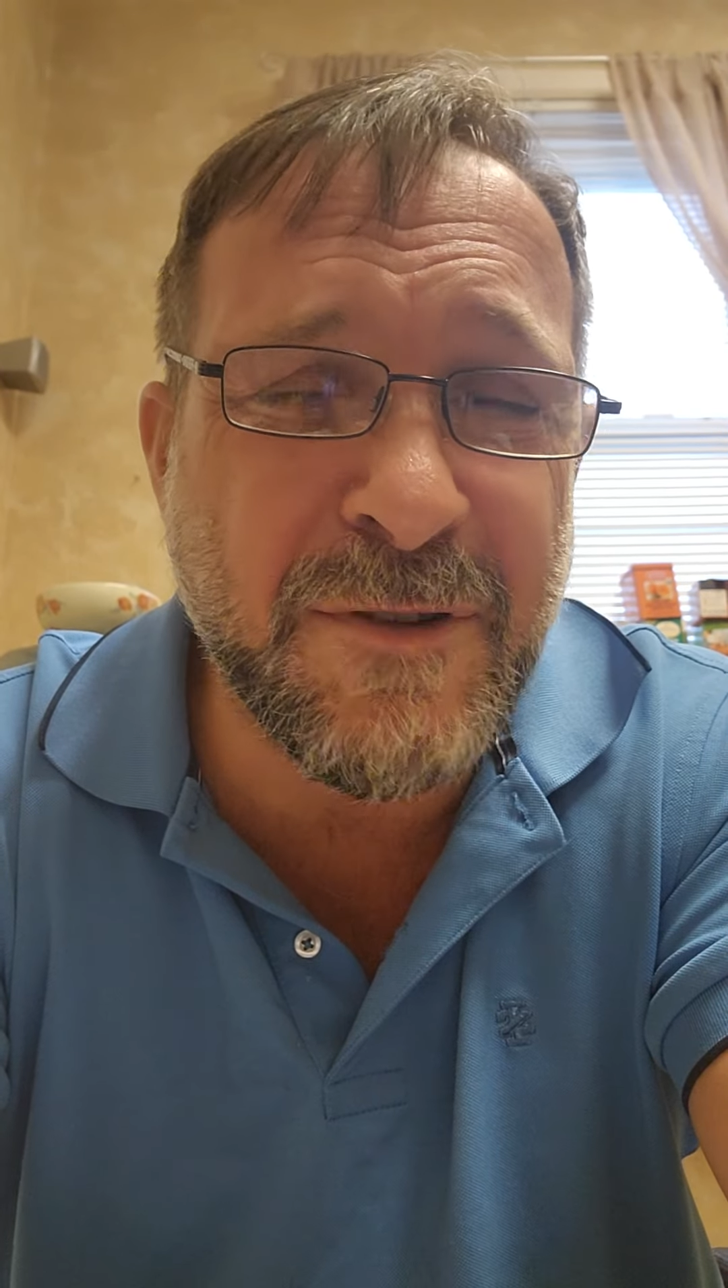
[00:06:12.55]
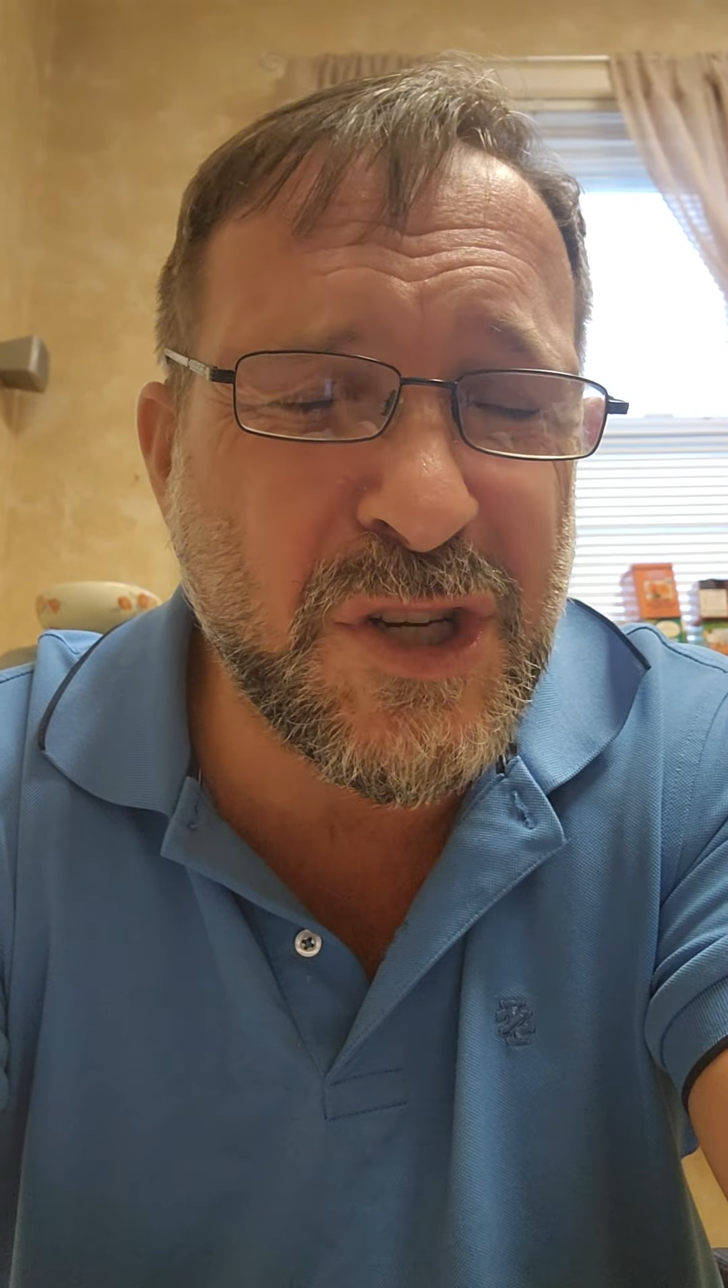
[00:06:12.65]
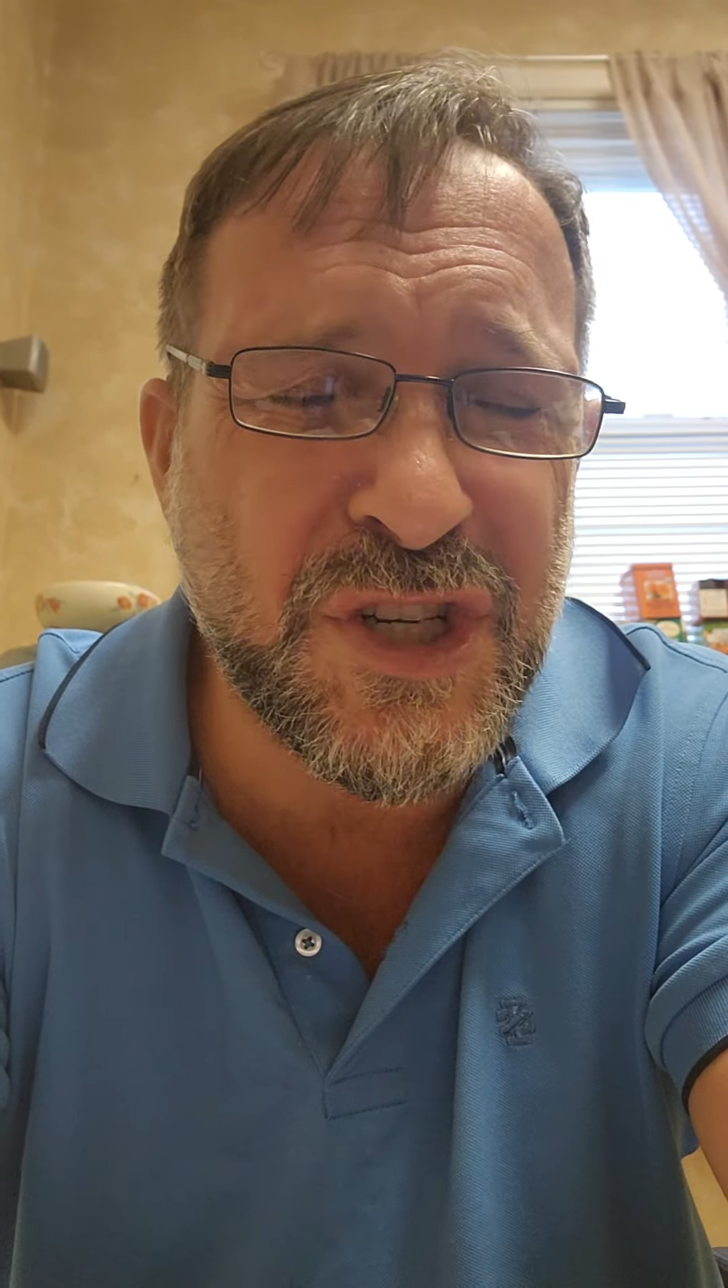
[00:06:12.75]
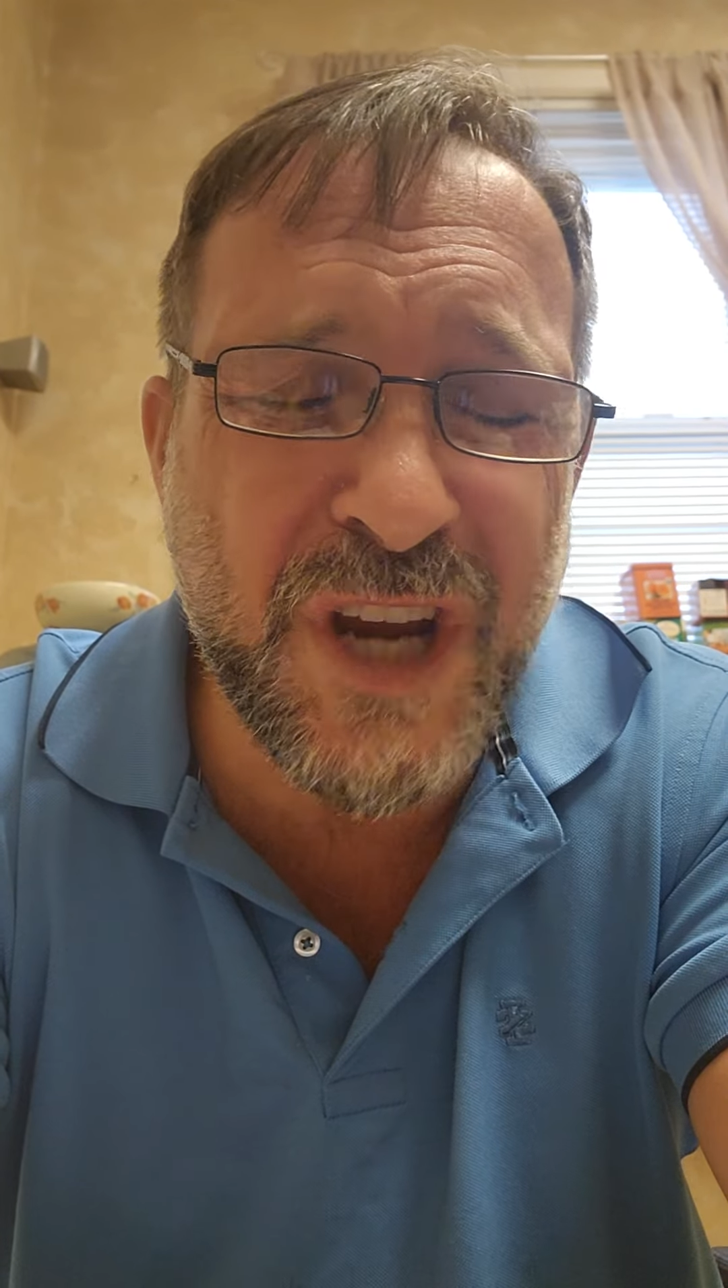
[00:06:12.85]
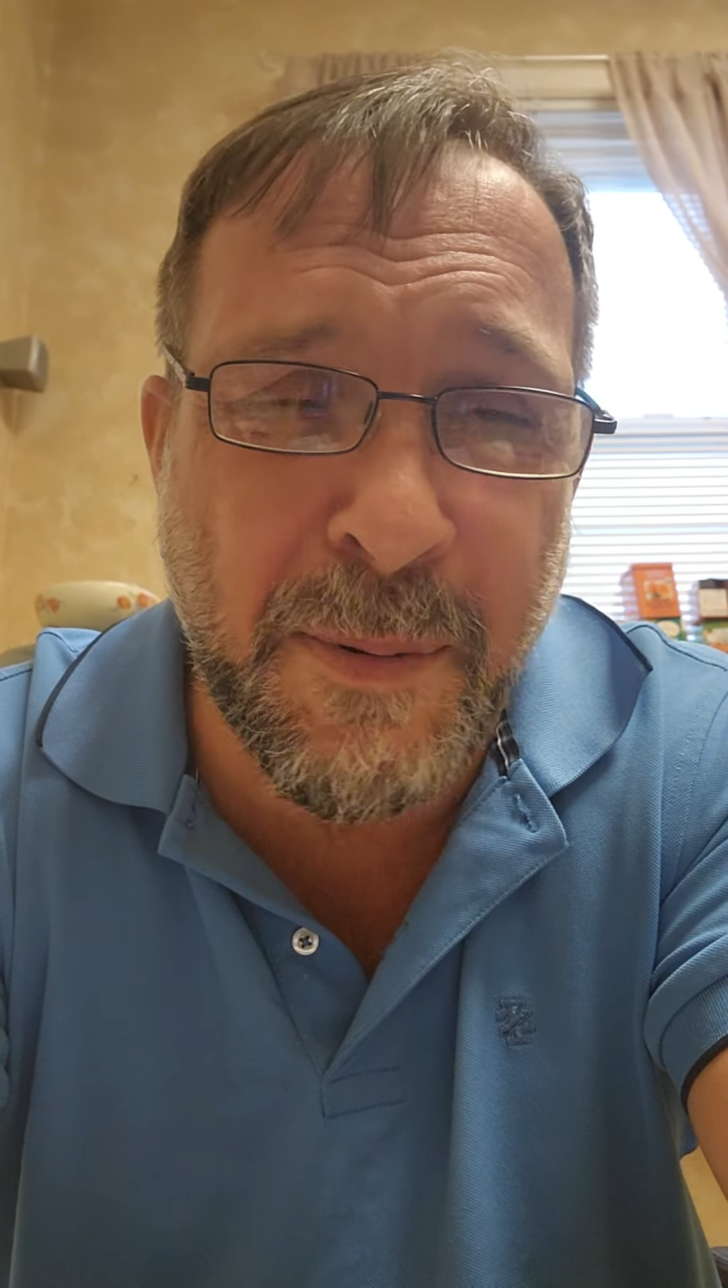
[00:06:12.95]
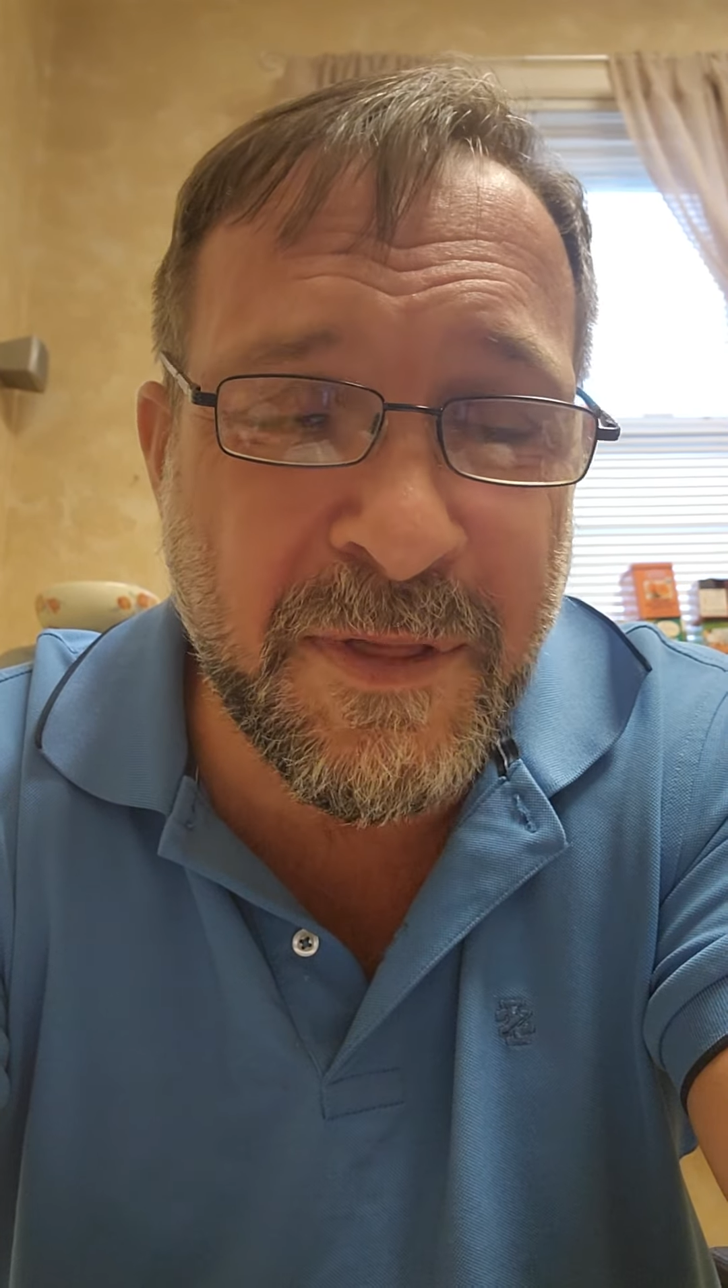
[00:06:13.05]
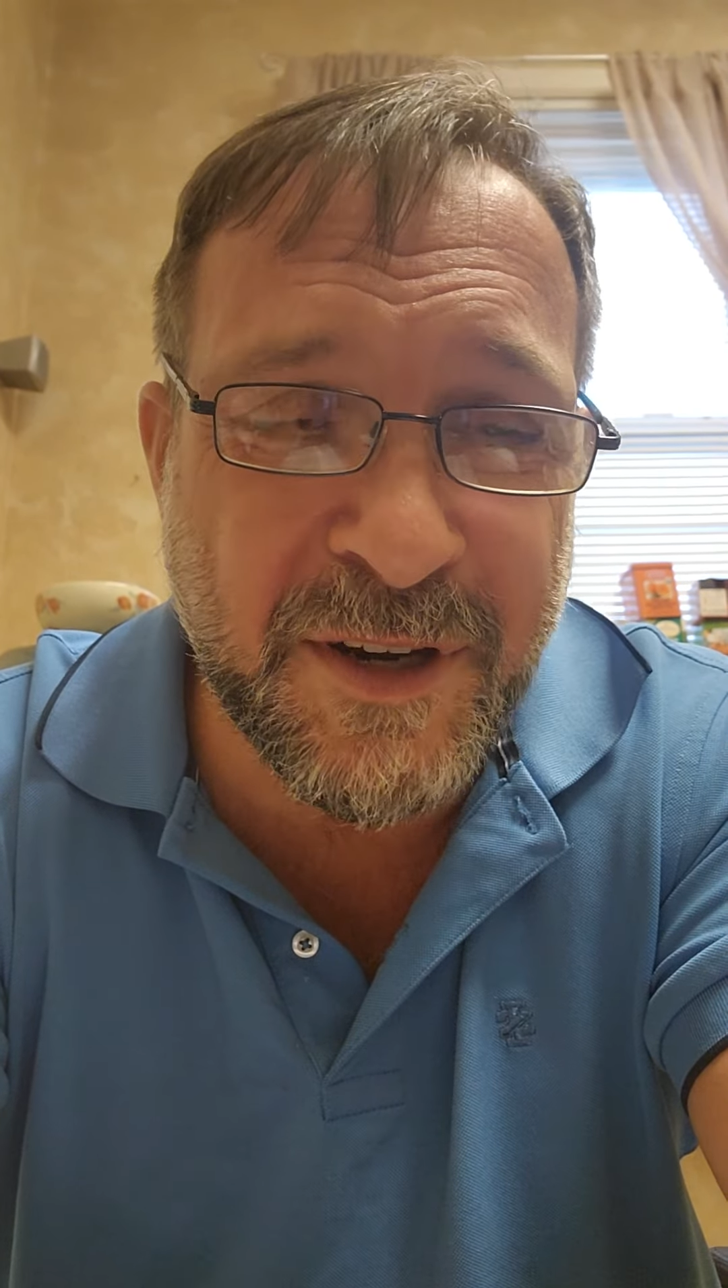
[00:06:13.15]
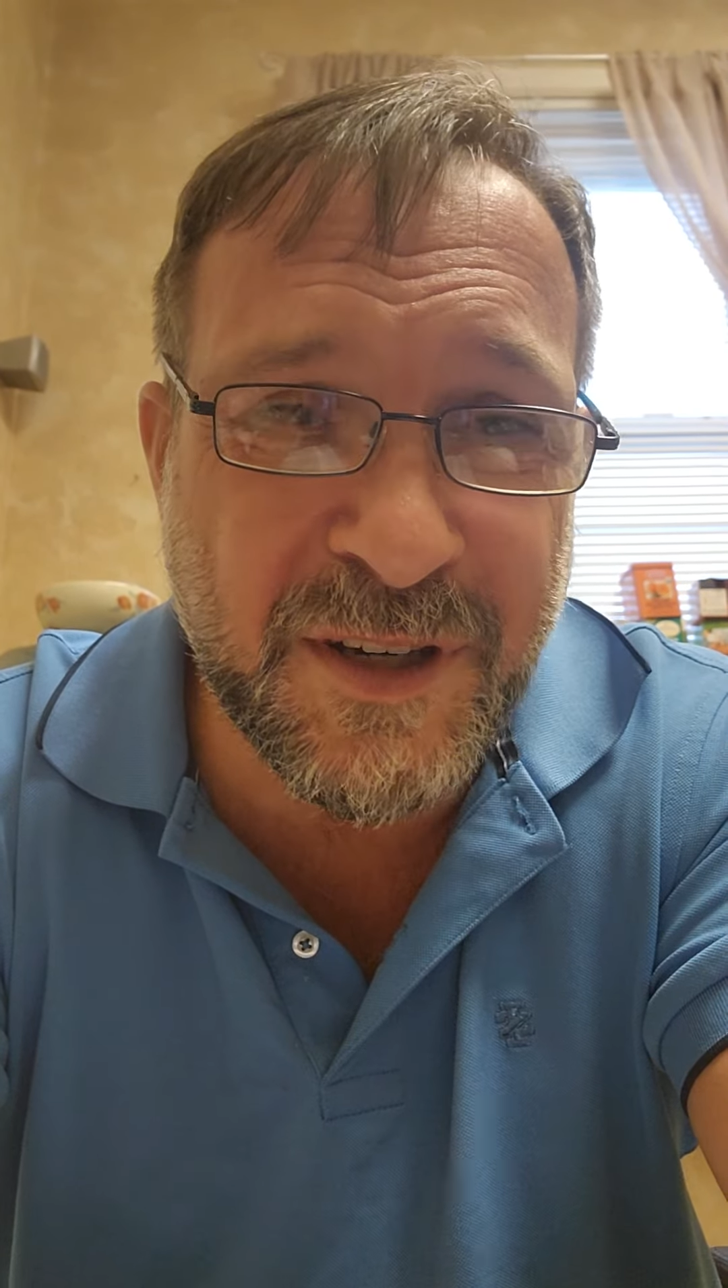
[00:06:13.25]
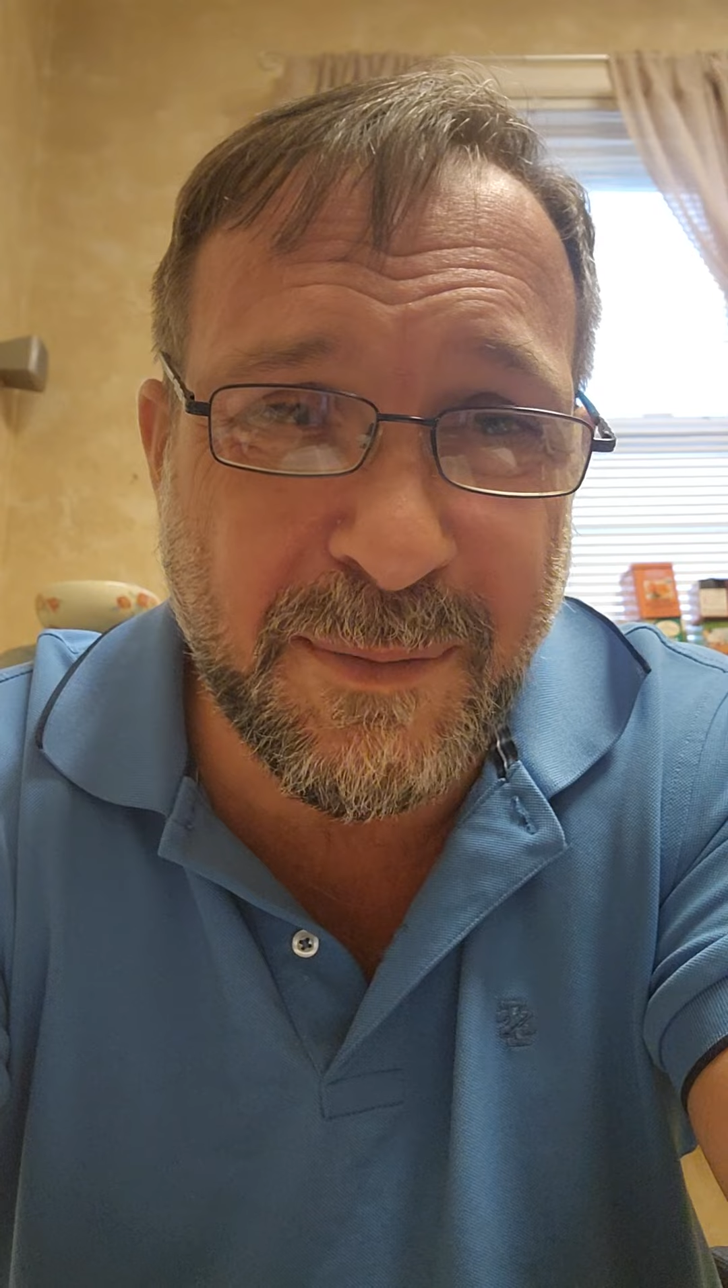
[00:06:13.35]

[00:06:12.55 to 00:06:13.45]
It's sharper than a